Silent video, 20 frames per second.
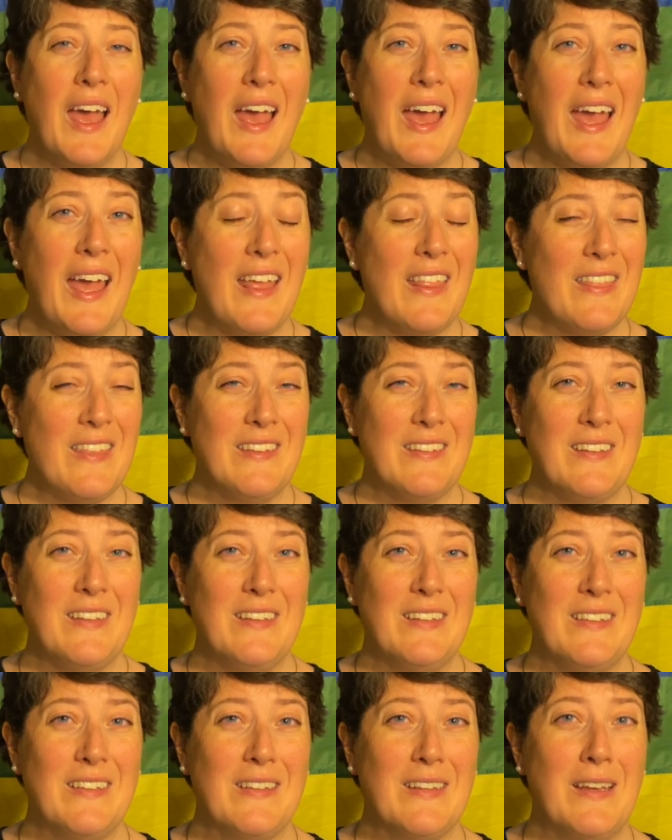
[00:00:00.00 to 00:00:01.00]
And this
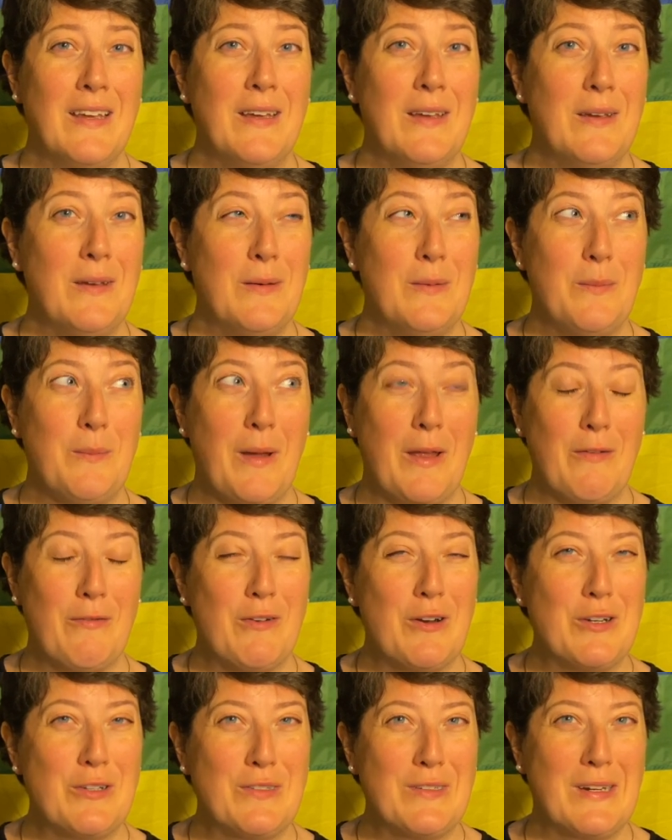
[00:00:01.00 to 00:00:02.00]
is my
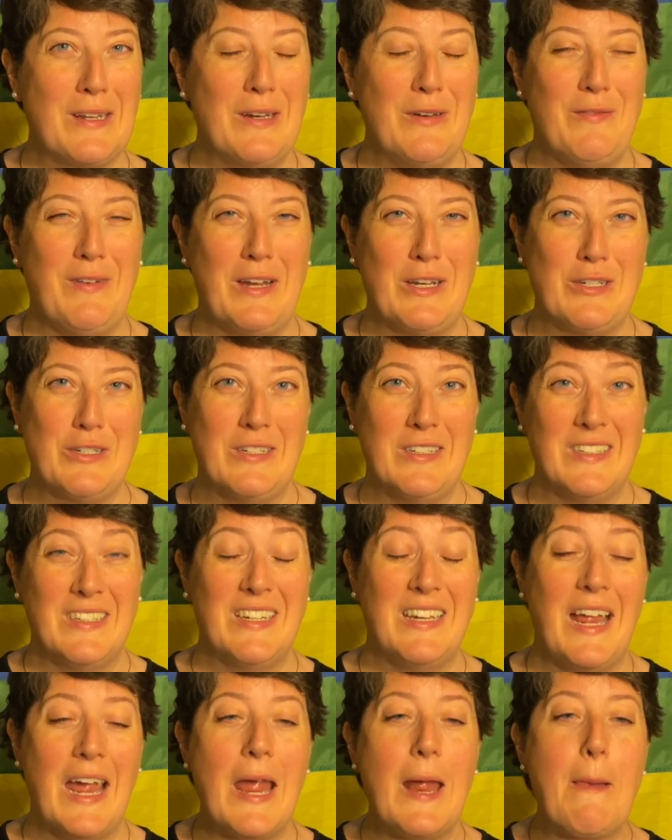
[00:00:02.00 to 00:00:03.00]
first confession
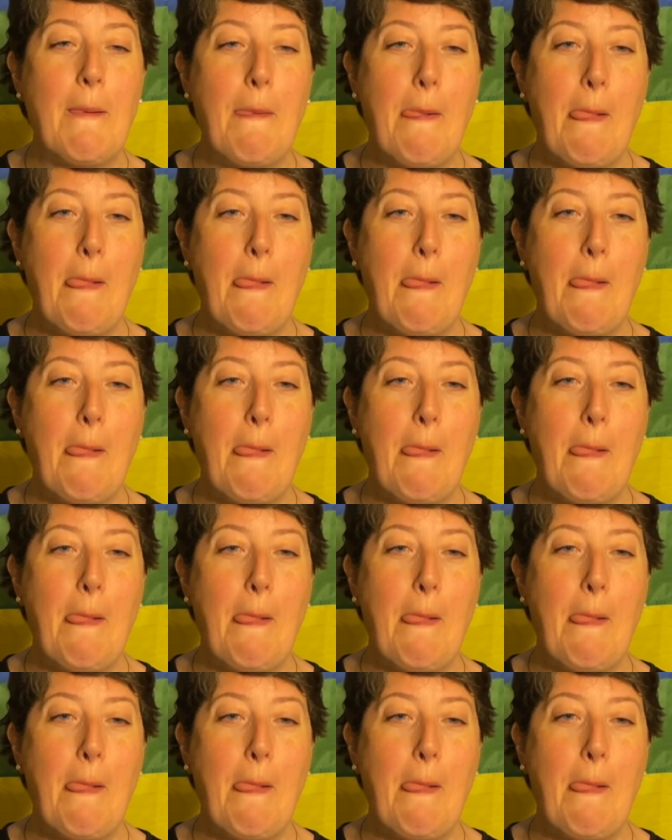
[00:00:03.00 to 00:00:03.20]
today.